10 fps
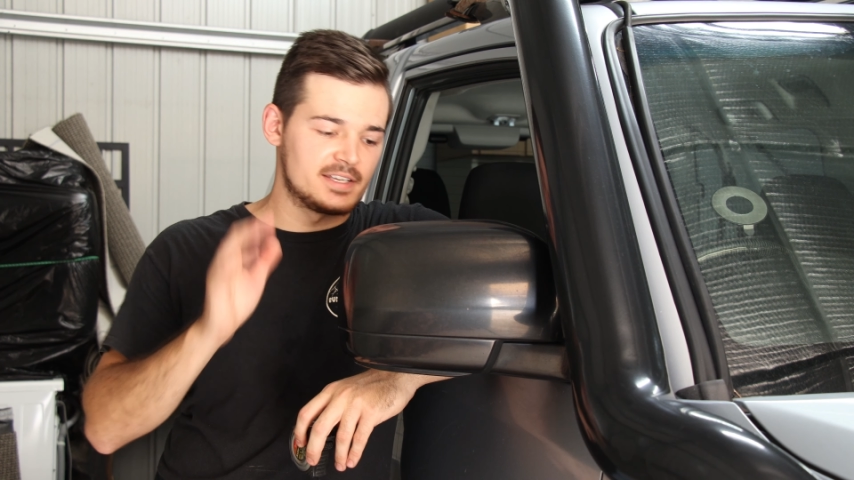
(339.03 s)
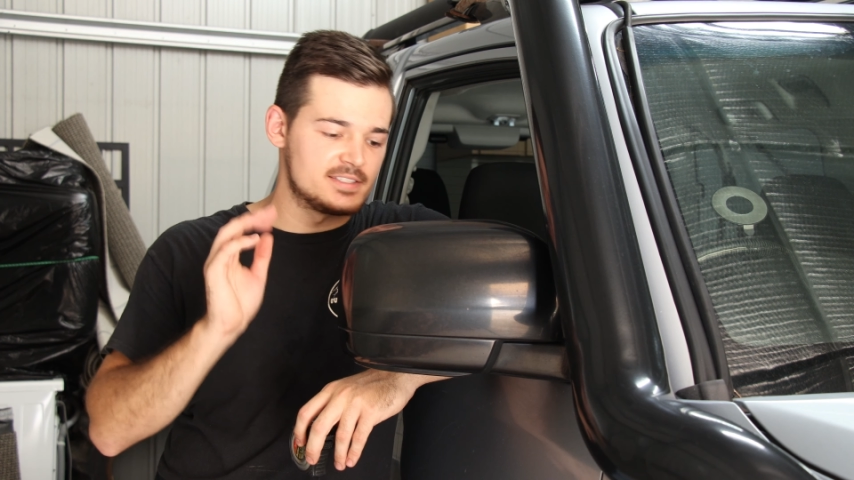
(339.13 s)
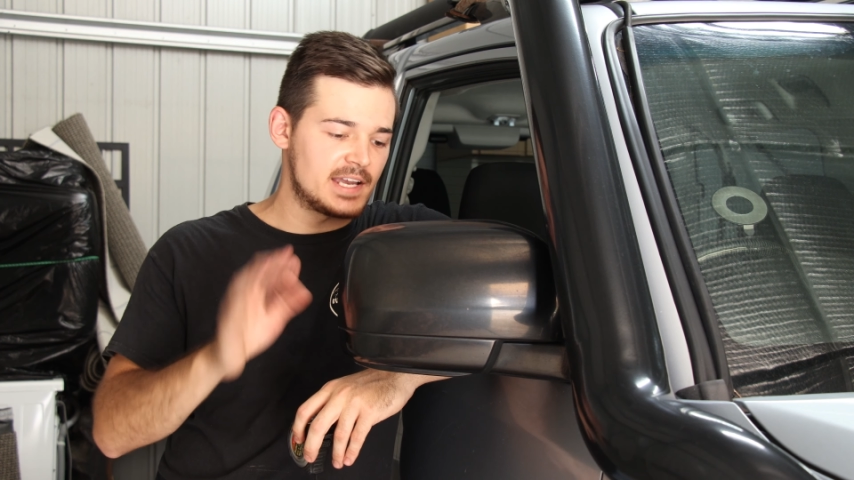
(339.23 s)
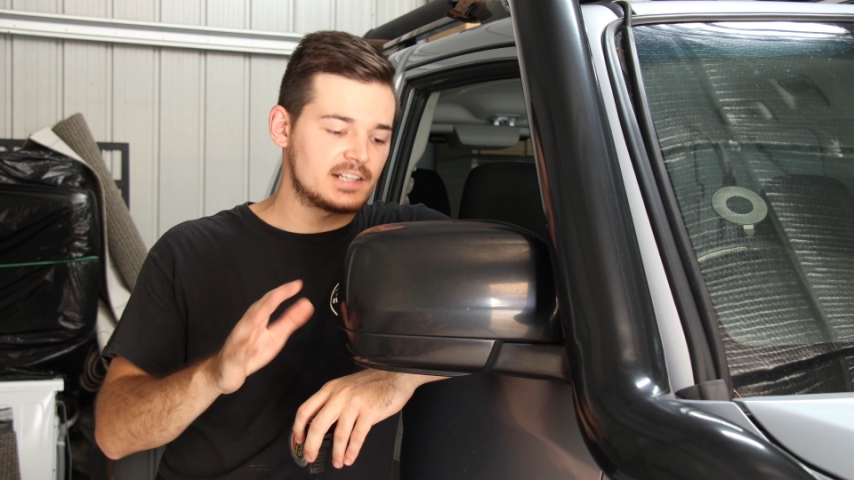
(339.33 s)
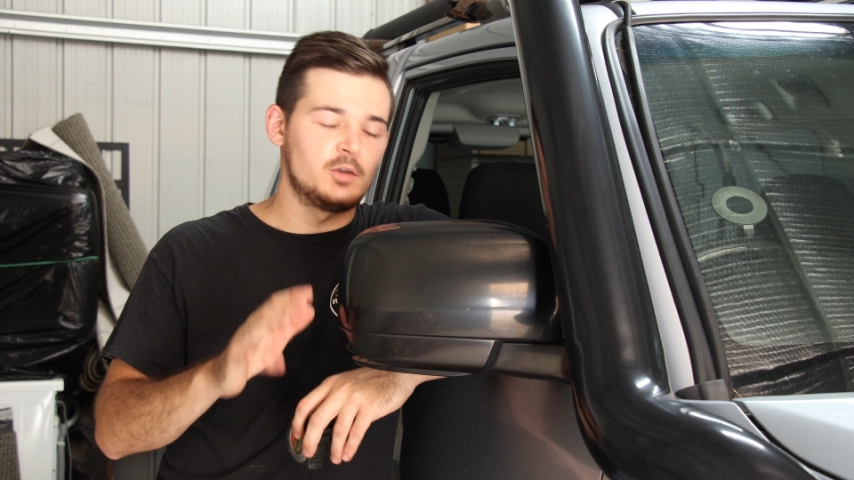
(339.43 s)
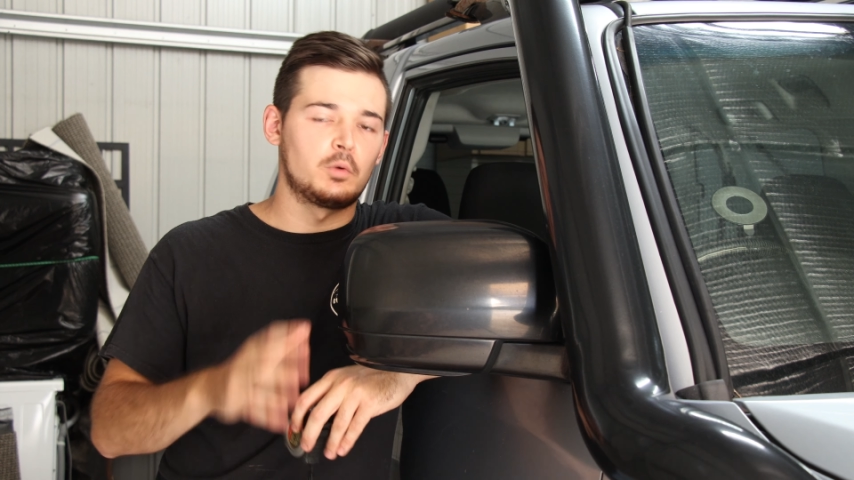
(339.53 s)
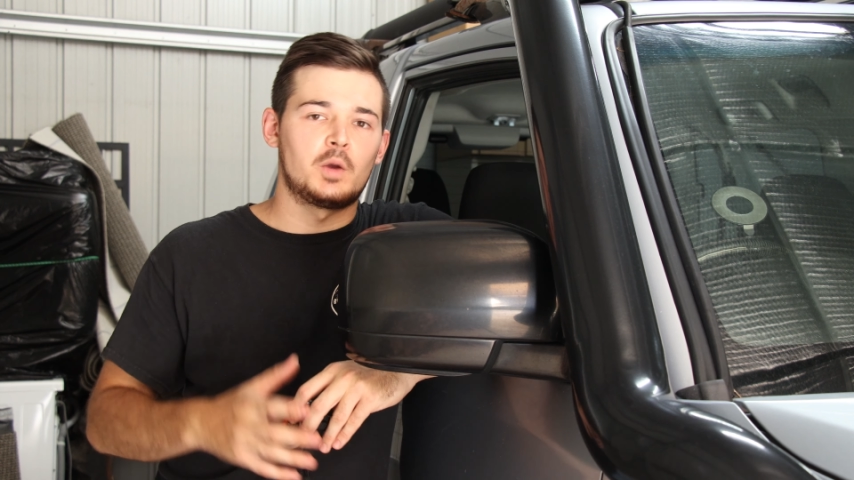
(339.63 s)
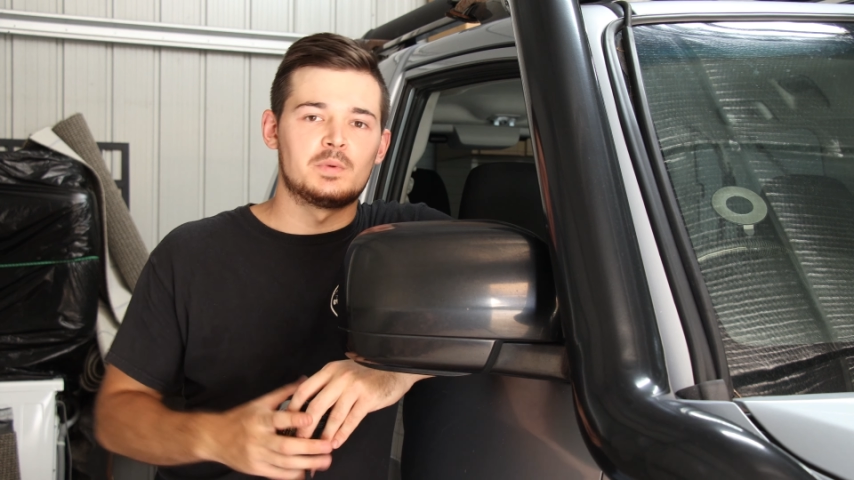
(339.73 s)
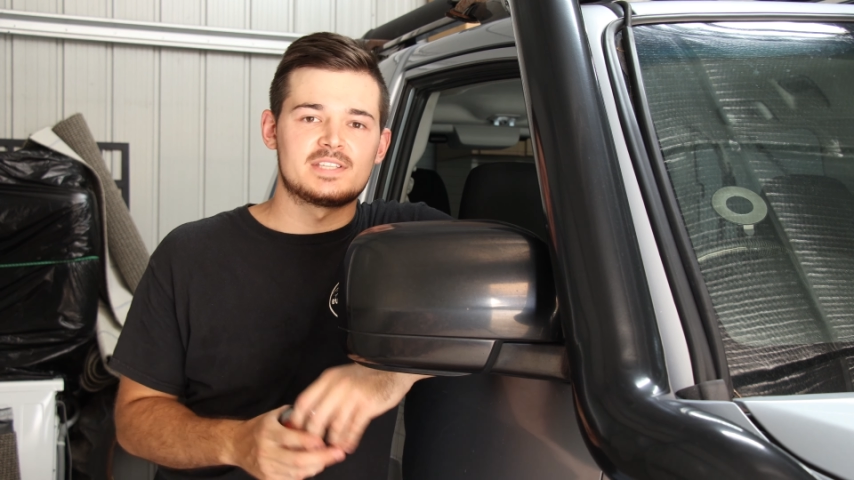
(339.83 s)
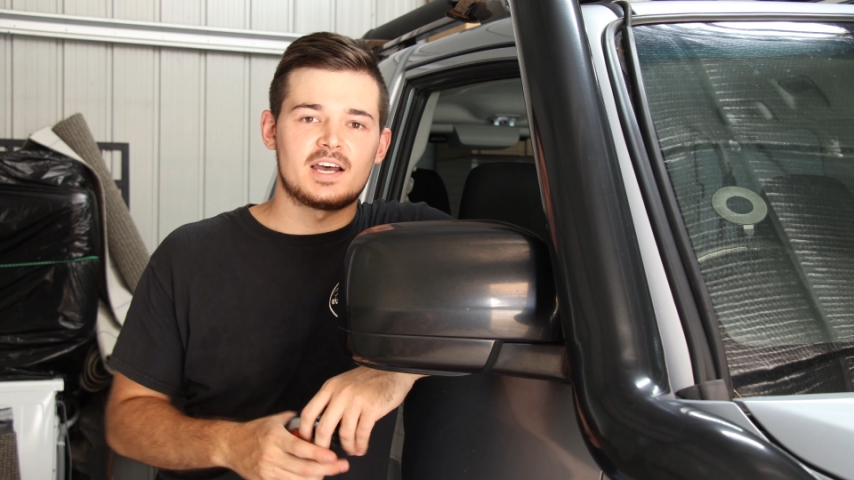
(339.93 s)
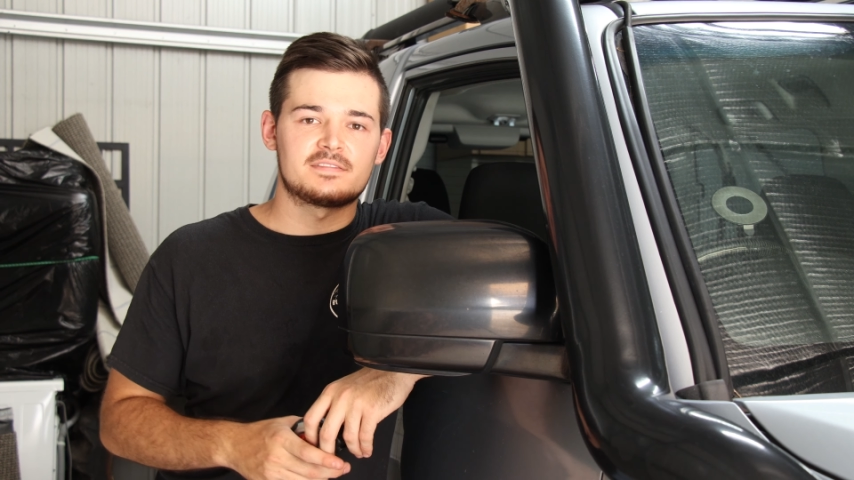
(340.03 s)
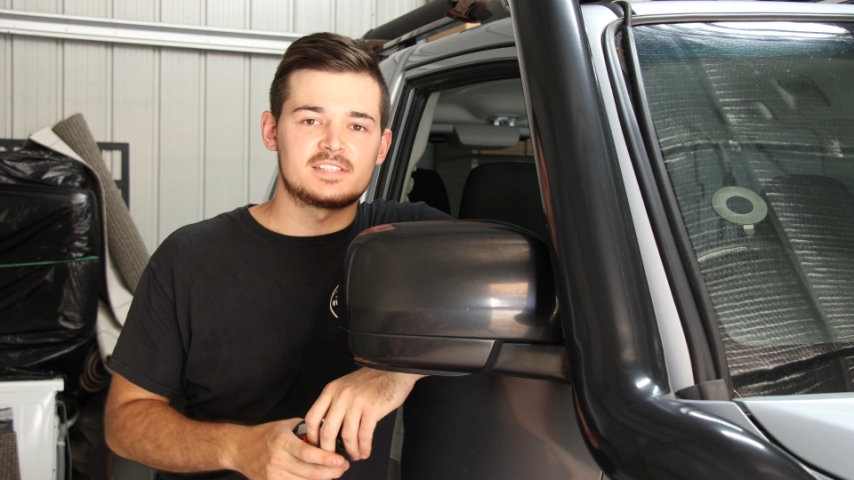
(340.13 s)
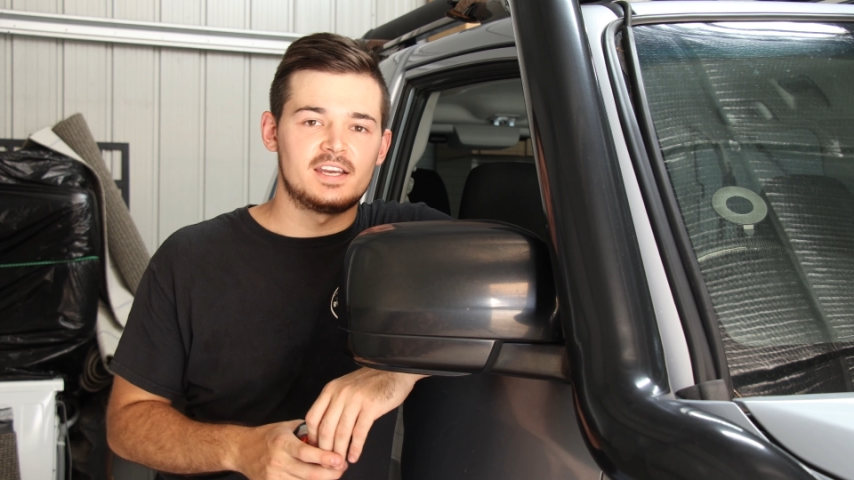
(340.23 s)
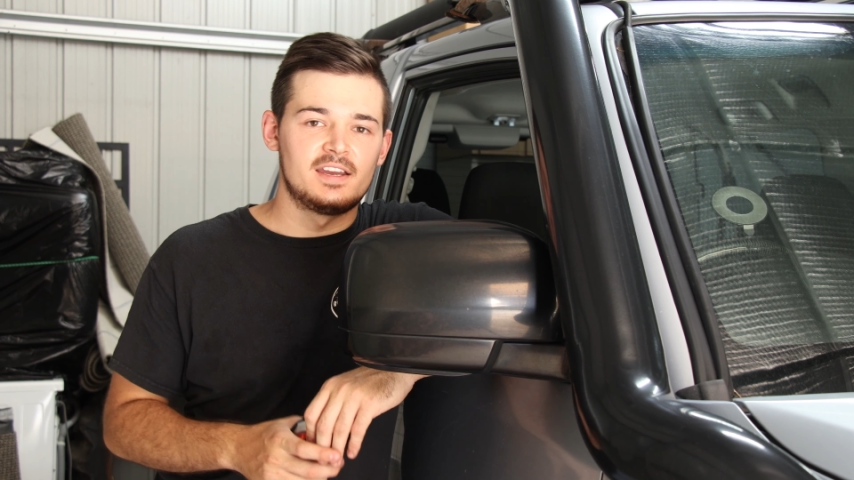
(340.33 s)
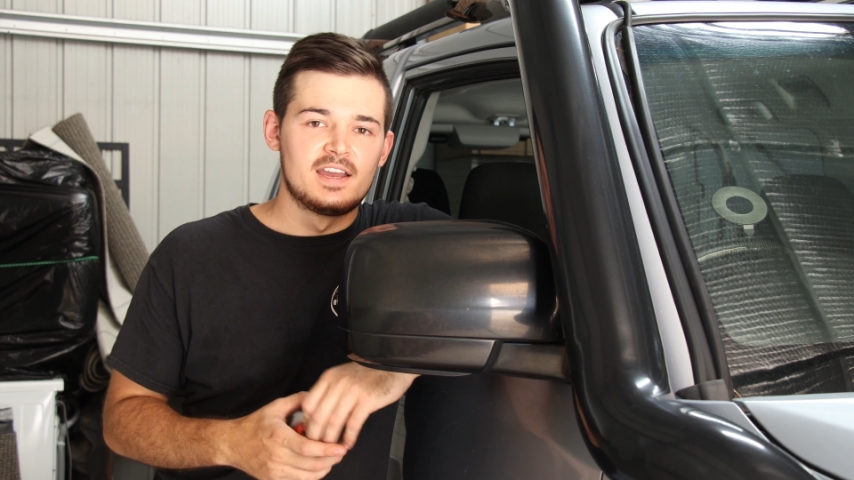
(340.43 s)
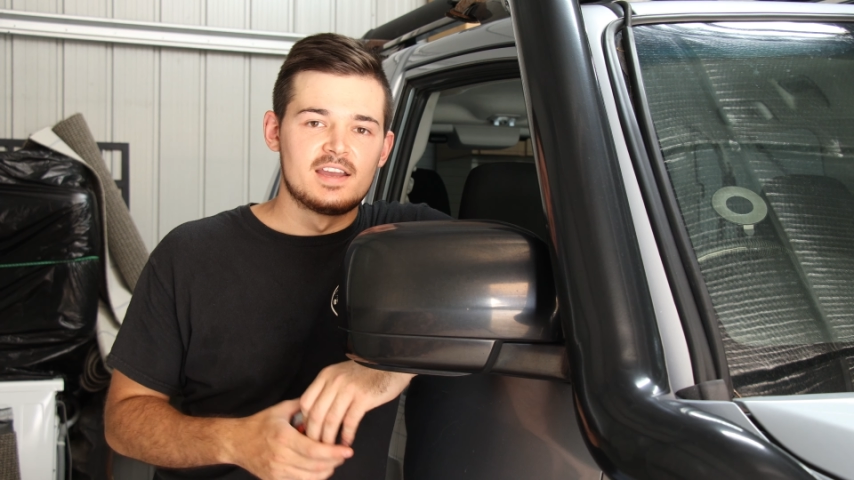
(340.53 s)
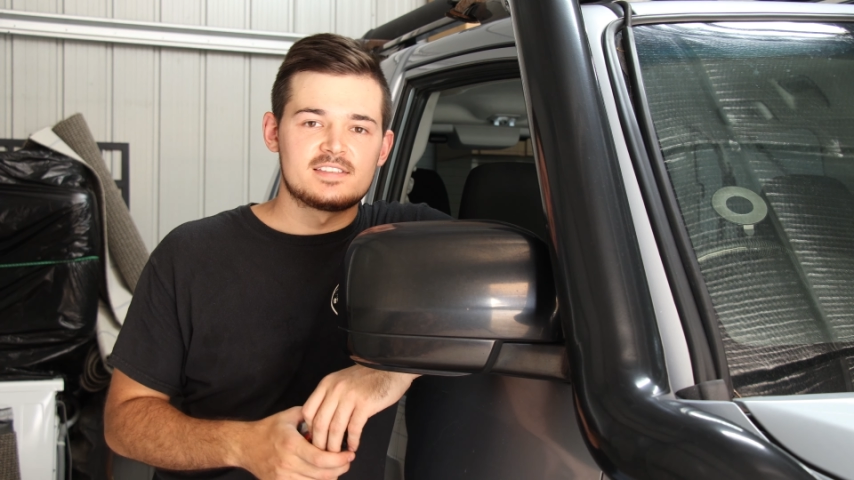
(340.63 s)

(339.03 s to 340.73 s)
exactly what I was after.